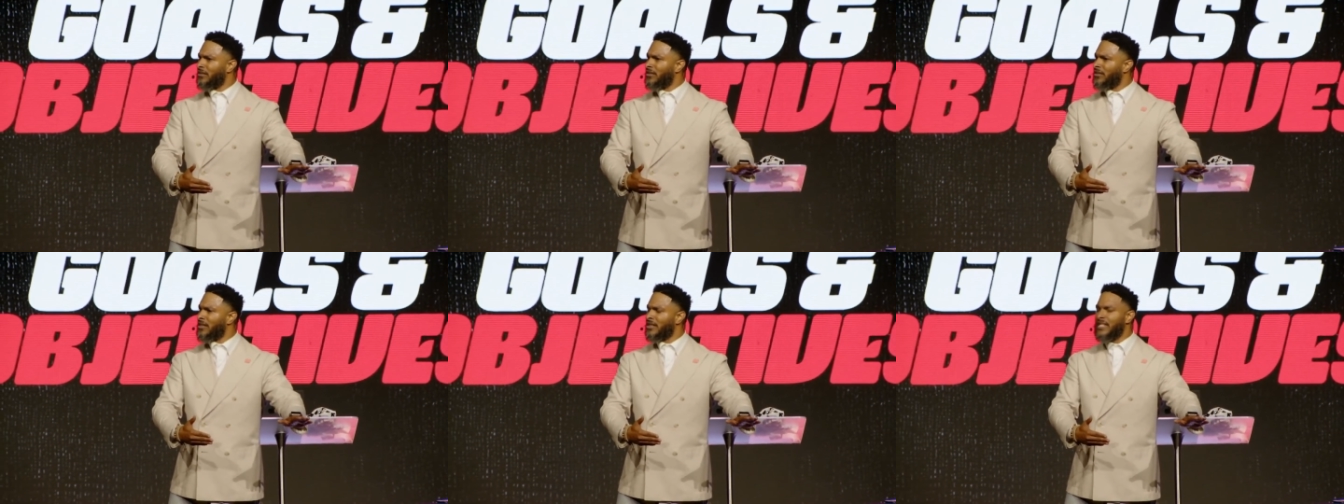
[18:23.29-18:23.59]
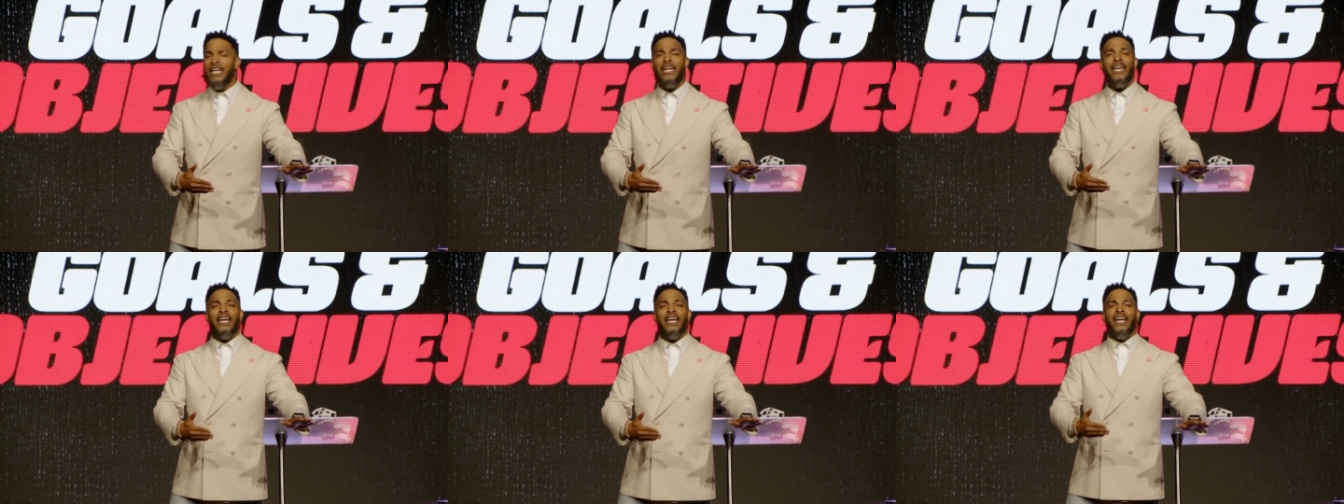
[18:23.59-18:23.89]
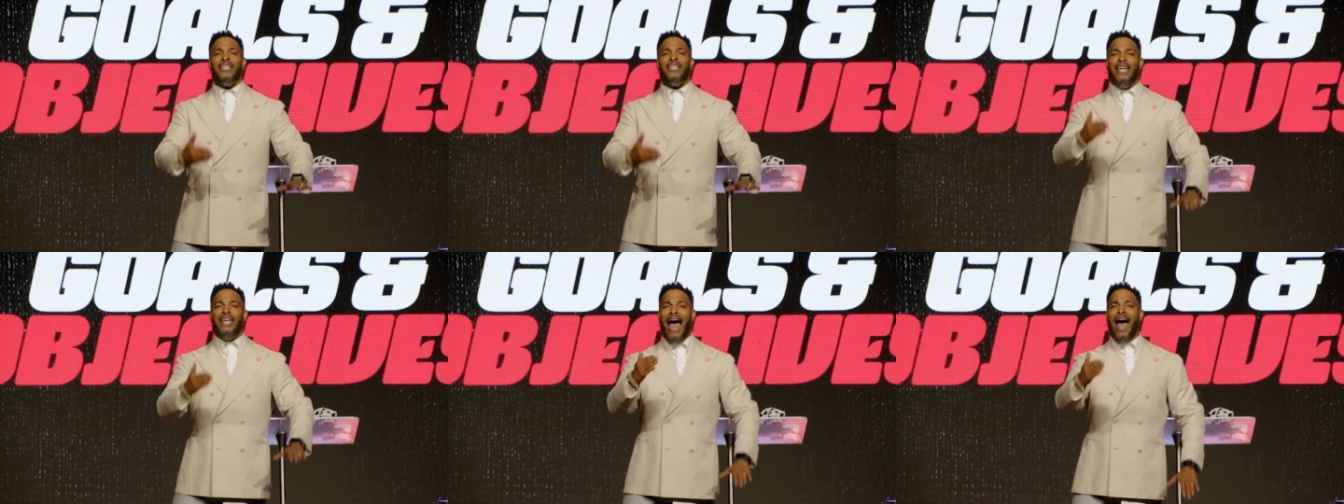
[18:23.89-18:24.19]
See,
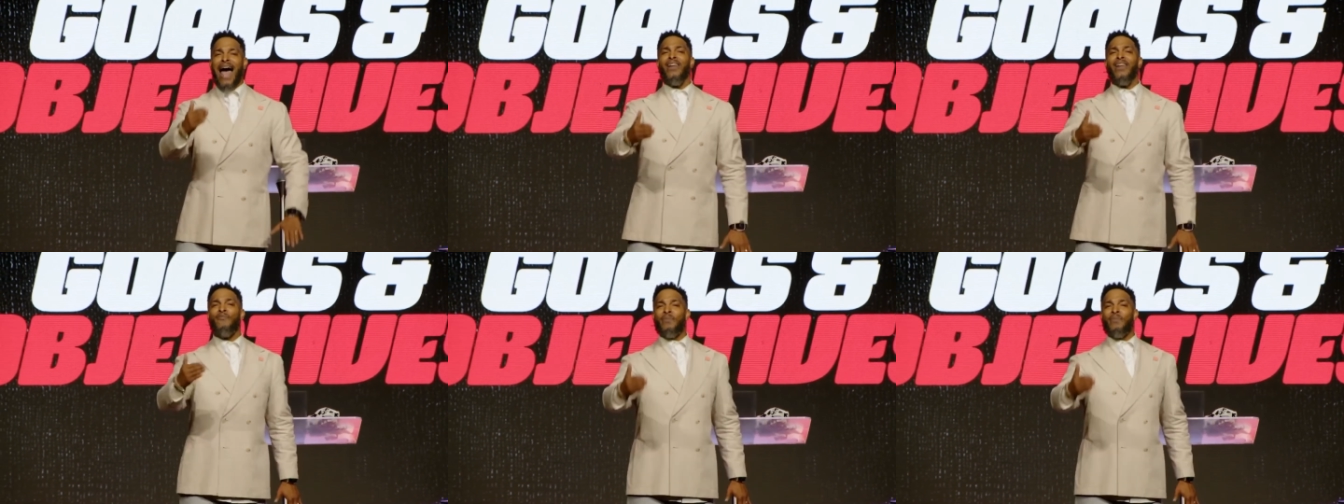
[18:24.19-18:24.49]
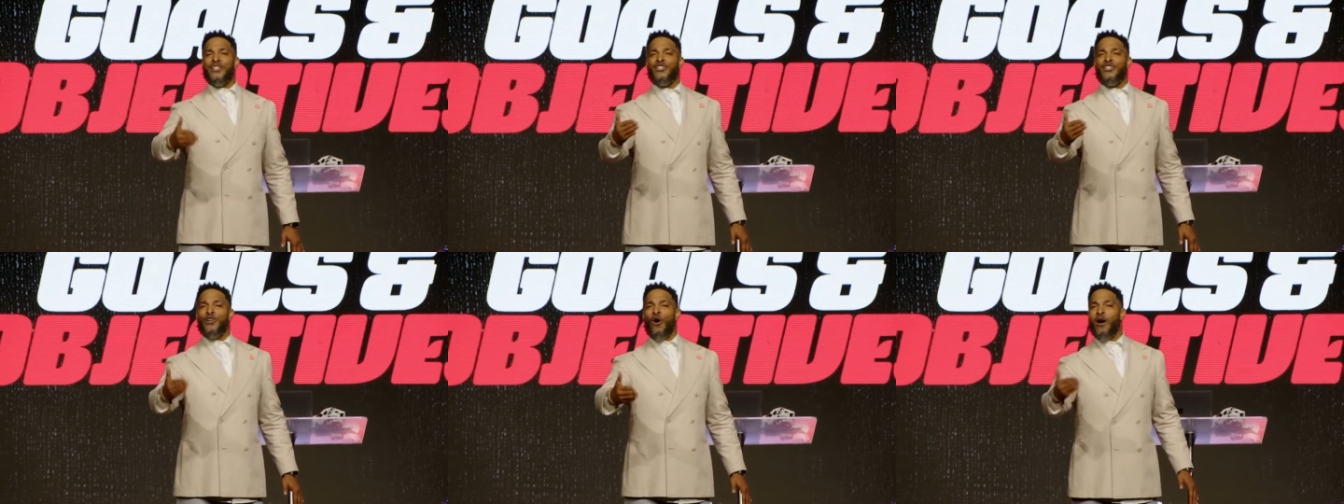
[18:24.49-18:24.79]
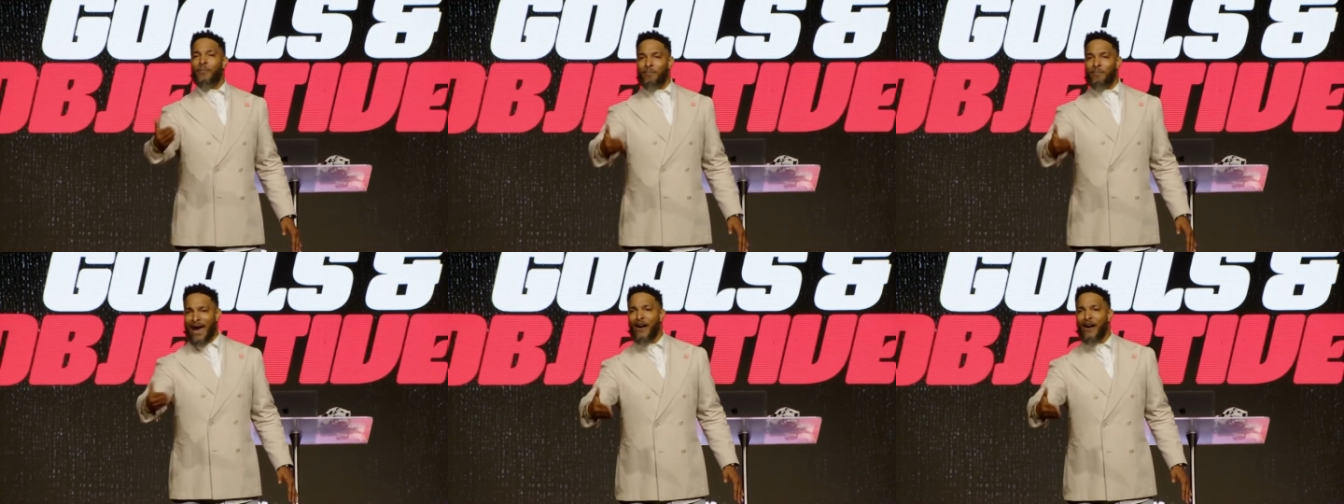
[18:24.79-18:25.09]
y'all have been so
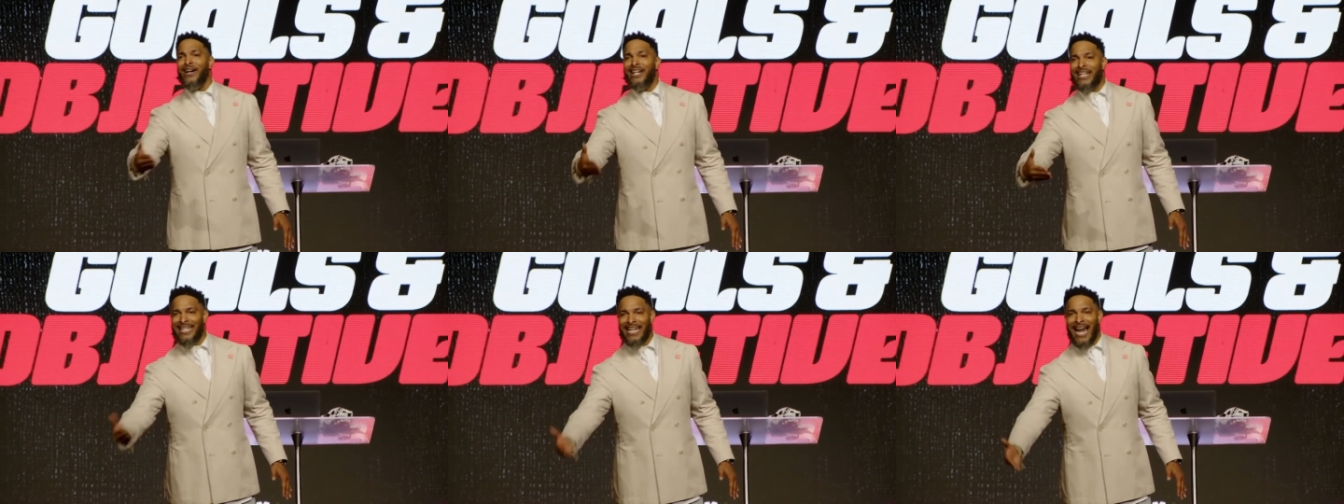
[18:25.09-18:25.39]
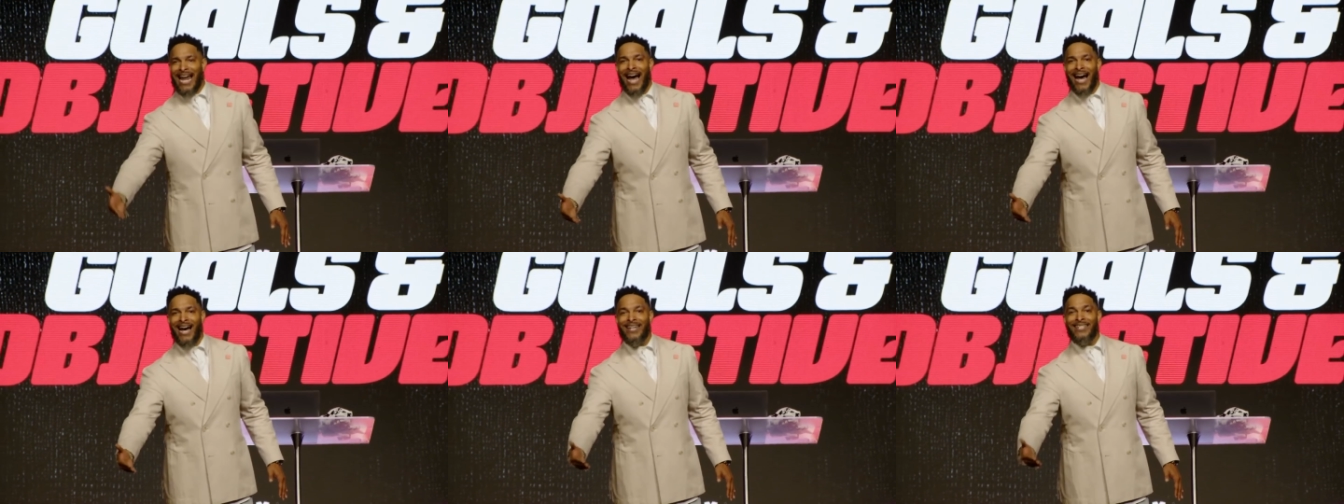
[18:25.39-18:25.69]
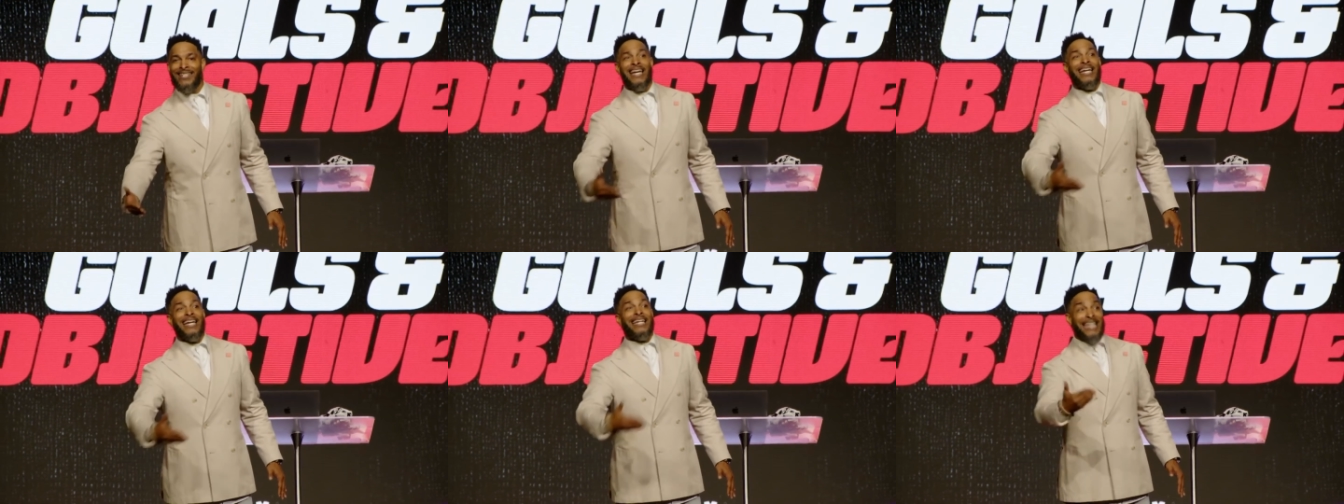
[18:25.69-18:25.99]
Americanized,
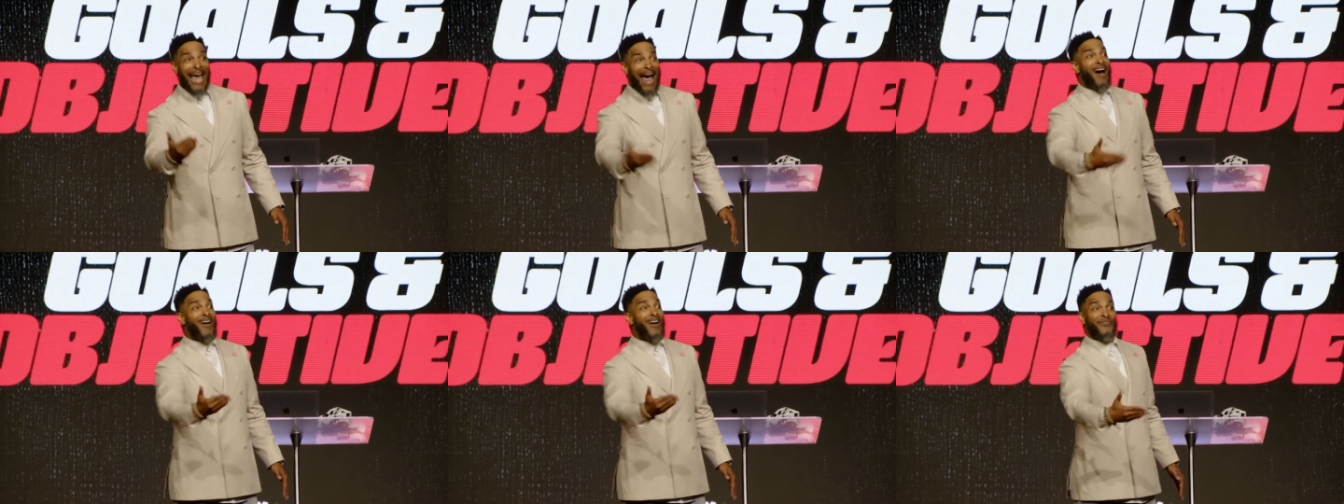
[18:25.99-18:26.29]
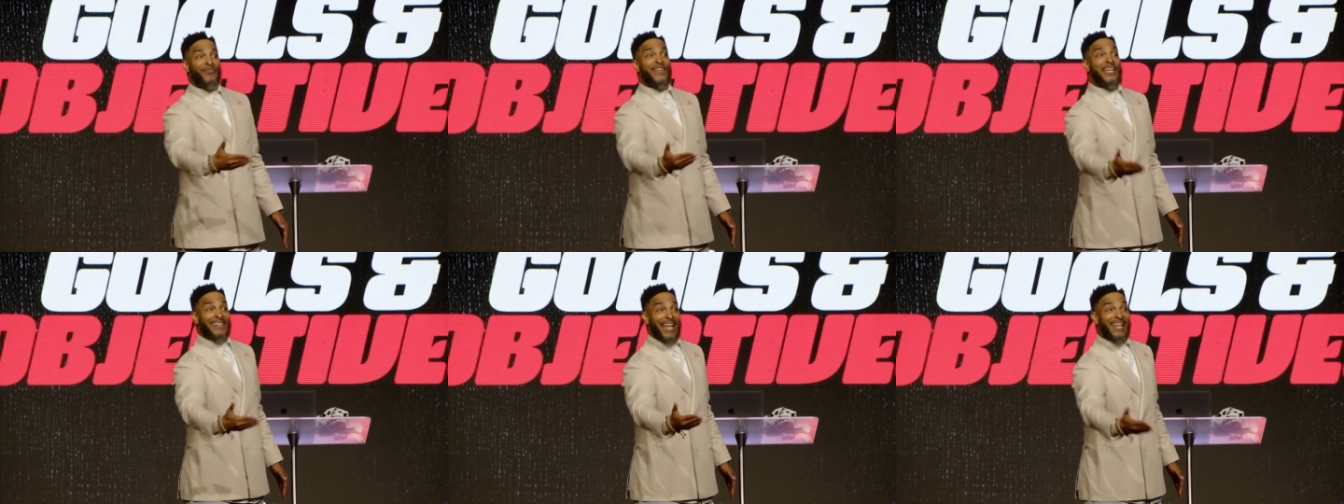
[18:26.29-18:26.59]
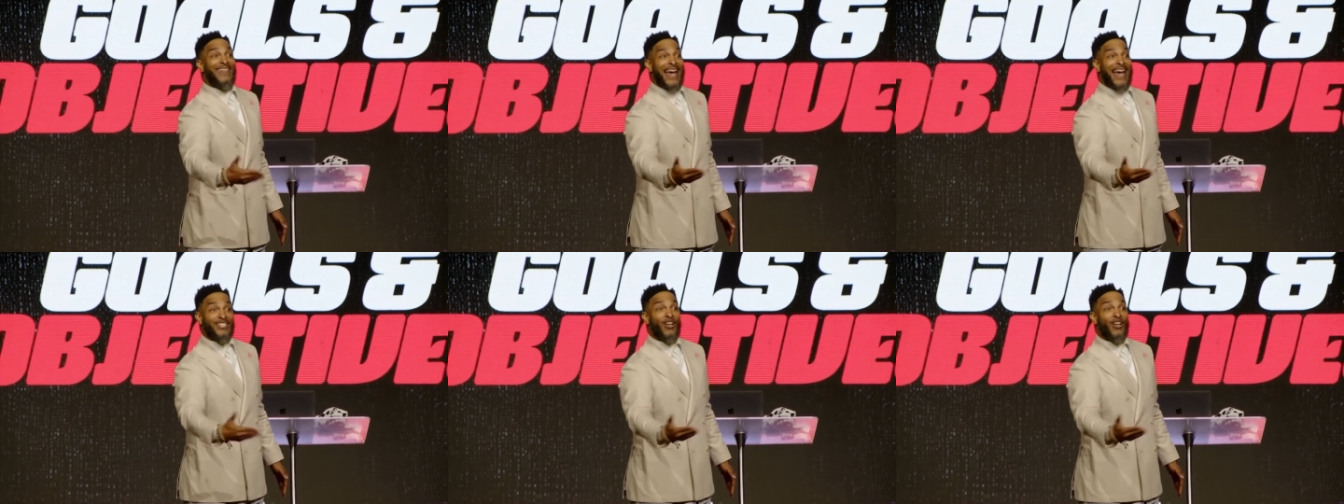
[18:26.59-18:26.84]
y'all think that that's